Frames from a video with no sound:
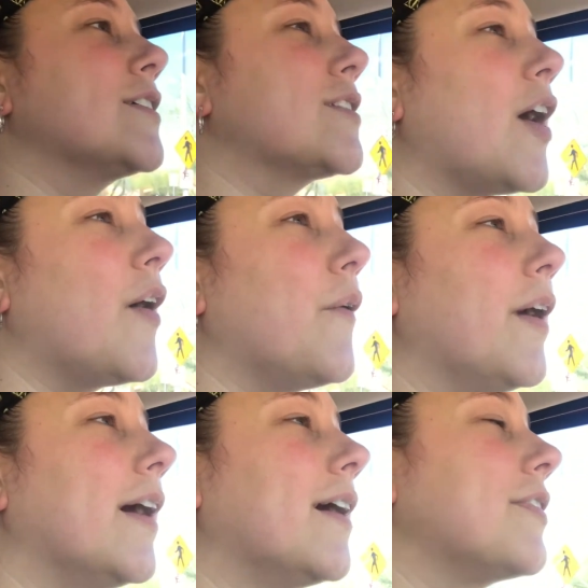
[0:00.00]
So
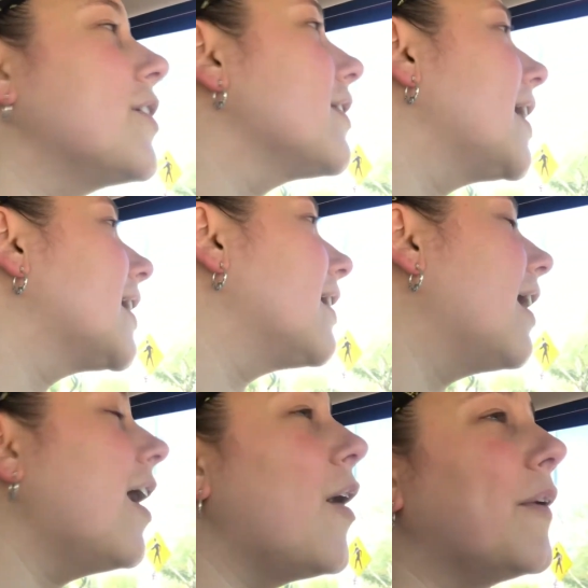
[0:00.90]
they're like,
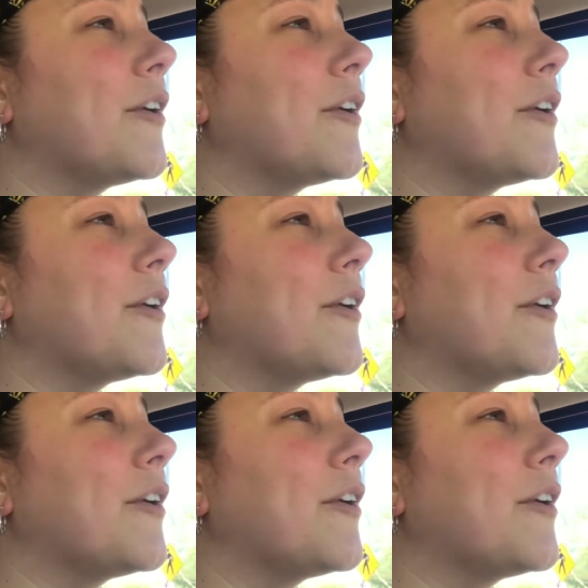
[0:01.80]
oh,